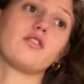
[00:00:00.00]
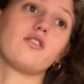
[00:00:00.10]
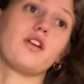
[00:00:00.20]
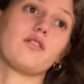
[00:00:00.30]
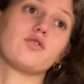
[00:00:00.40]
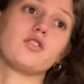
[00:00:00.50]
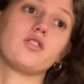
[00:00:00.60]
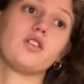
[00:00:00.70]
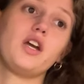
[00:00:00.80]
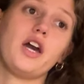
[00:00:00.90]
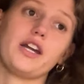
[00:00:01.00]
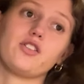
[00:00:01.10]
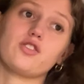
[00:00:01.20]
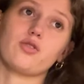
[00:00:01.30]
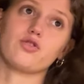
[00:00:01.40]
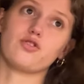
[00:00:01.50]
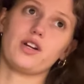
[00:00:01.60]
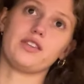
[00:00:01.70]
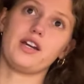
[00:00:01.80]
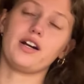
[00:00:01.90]
I don't even have to, I can just go
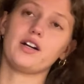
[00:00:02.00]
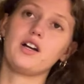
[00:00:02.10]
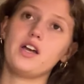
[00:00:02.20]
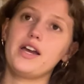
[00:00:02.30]
straight there.